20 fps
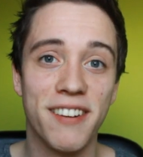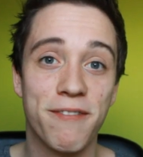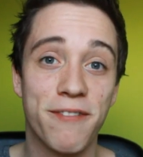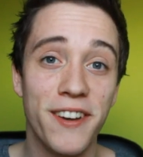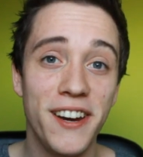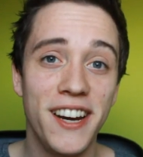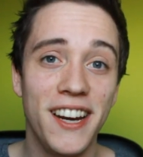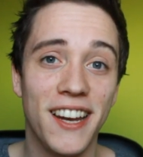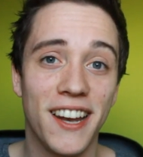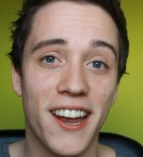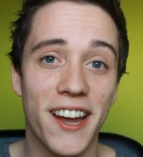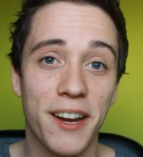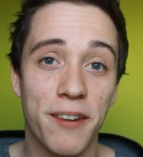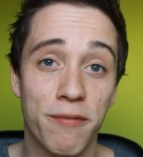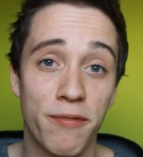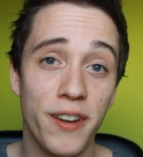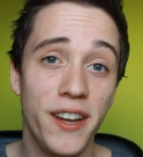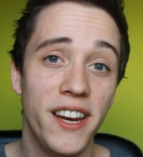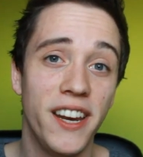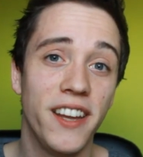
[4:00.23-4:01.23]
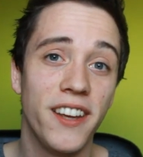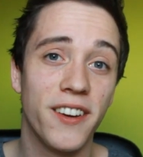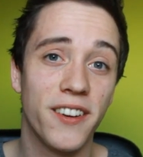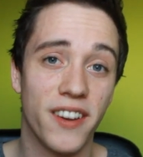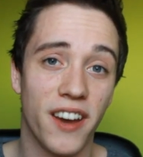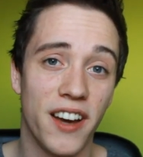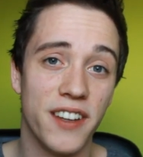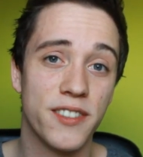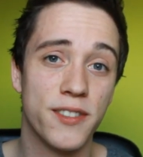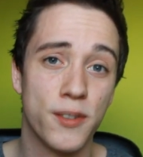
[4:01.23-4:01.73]
I really like reading you
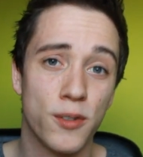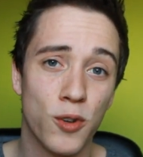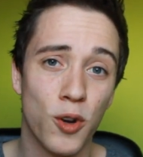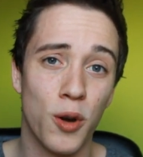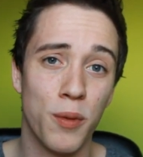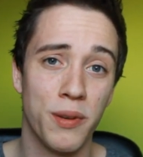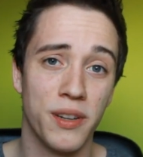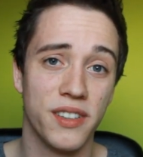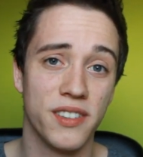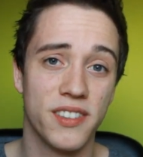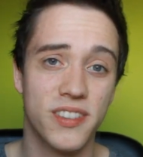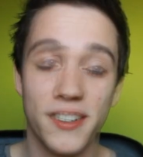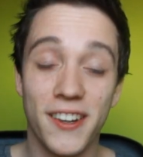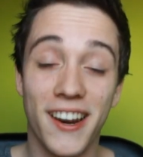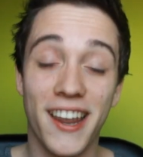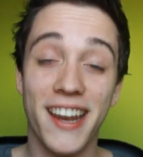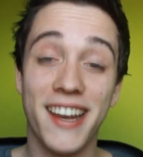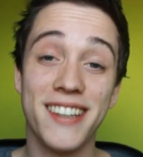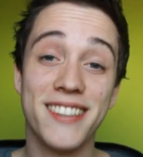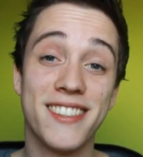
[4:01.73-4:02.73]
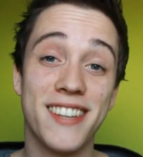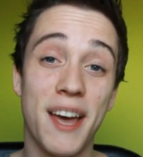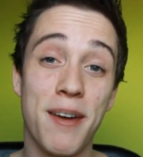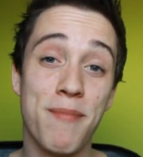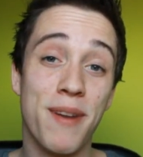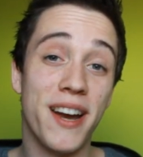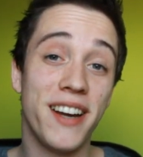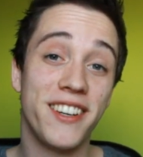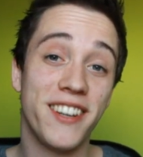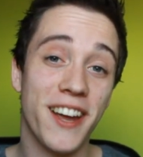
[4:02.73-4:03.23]
guys' comments. Now, like I
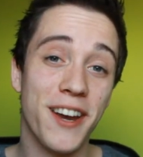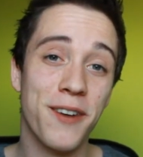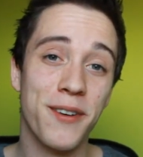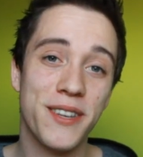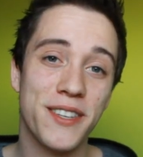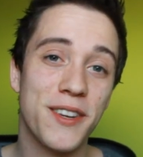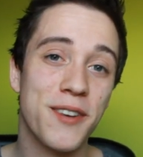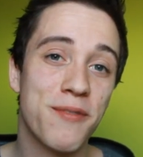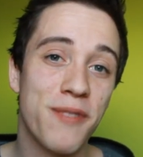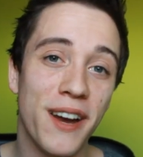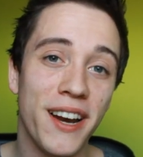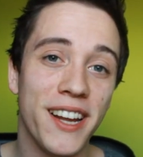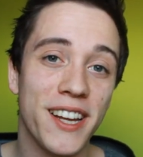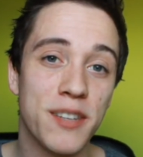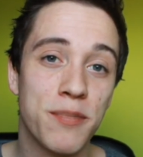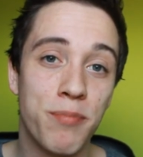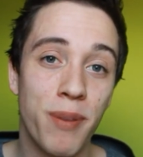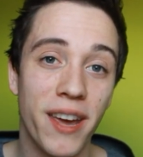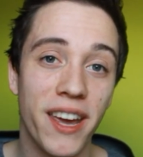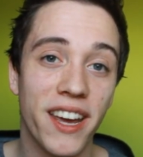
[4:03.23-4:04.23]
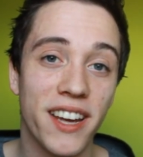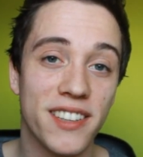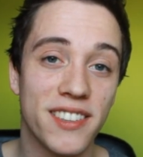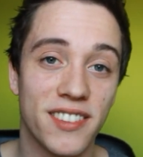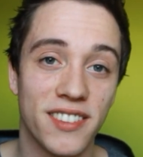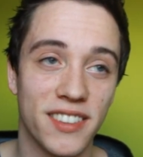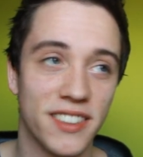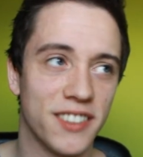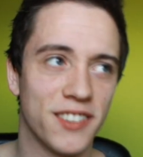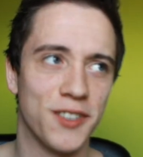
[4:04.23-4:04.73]
said, my channel isn't really as big
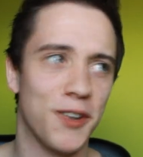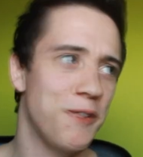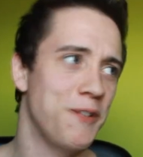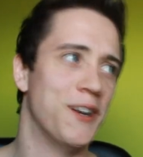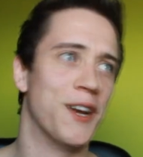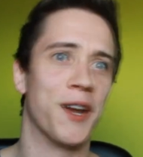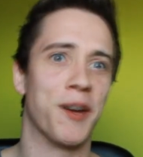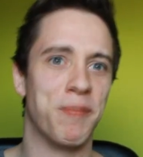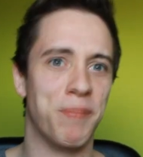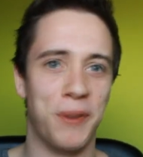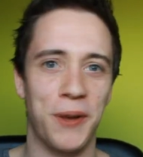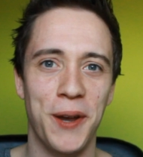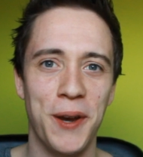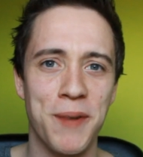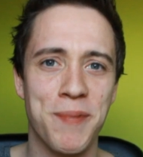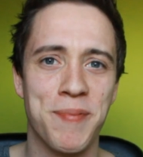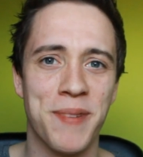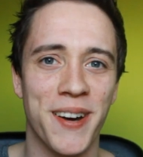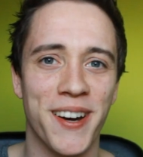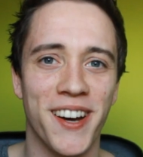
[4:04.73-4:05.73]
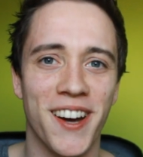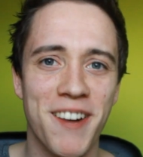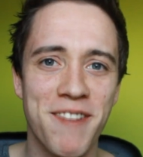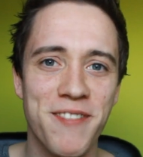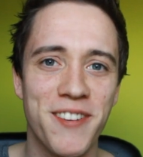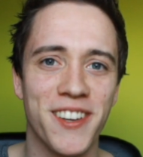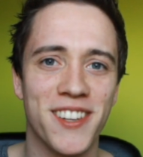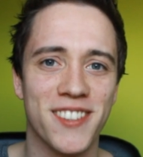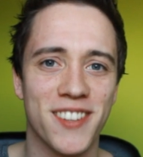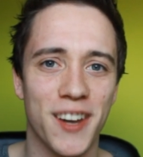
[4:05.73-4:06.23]
as someone like PewDiePie,
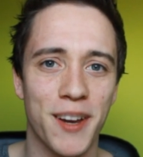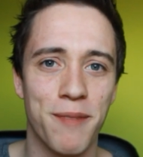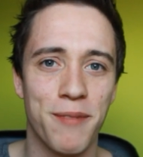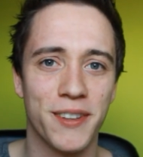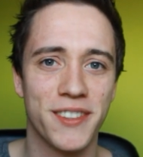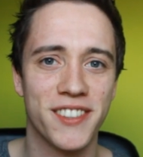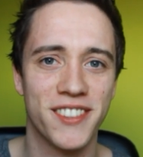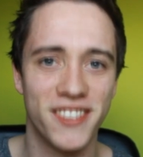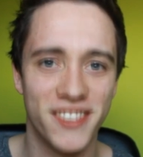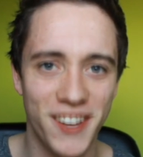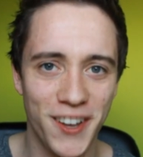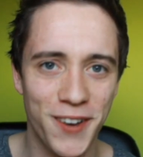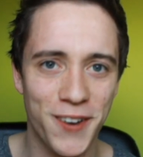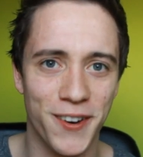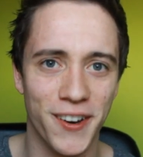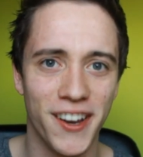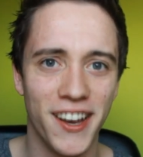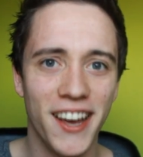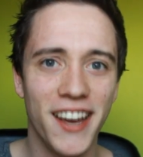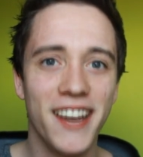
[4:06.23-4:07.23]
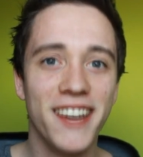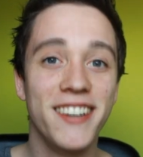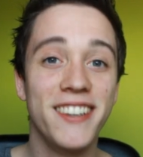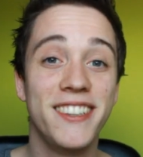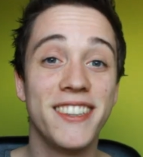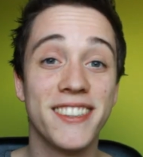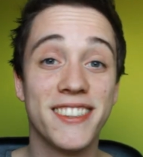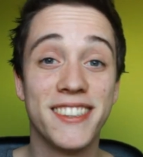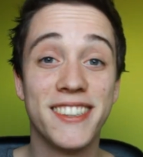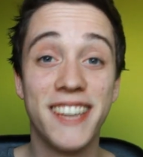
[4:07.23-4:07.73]
obviously, but still, you
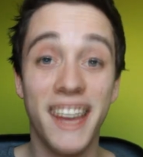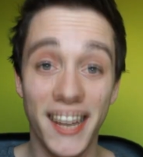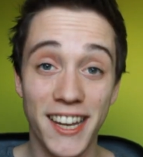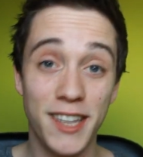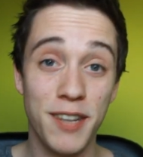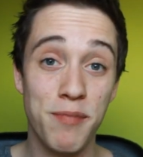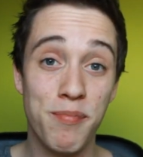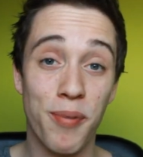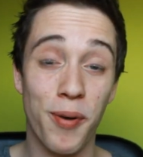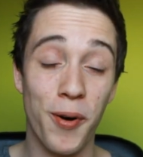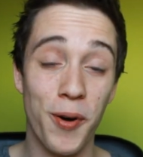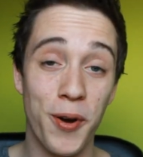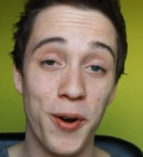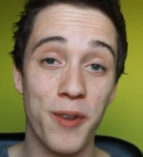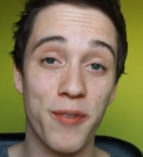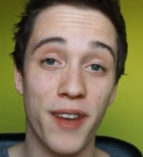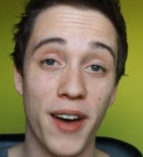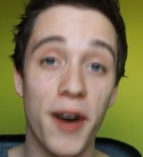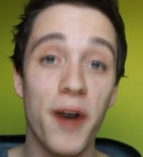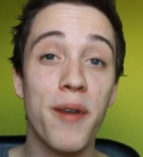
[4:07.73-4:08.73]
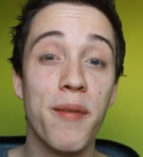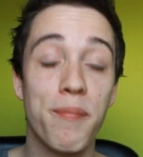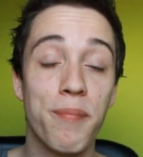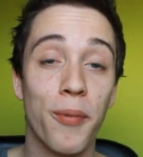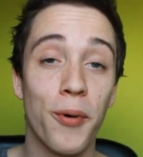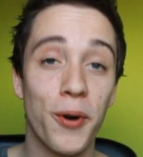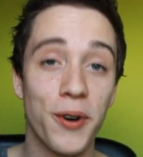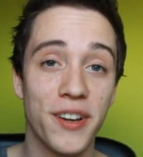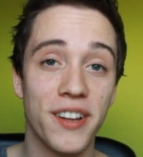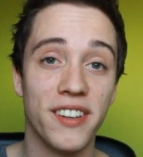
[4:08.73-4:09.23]
just get the point of how
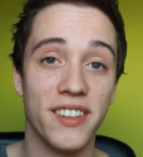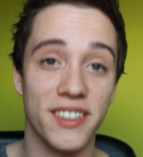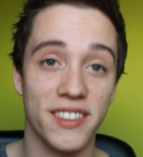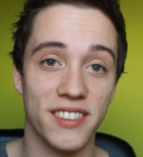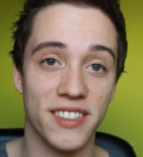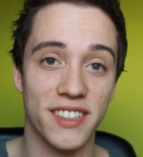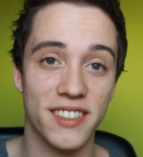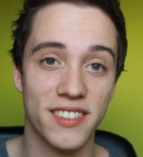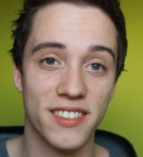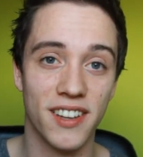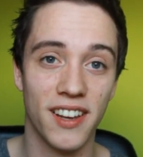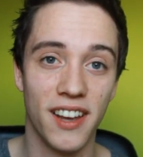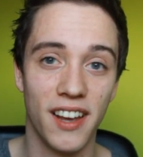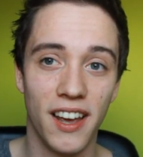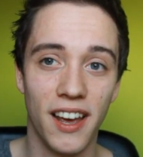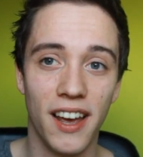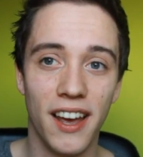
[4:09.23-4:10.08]
important this is.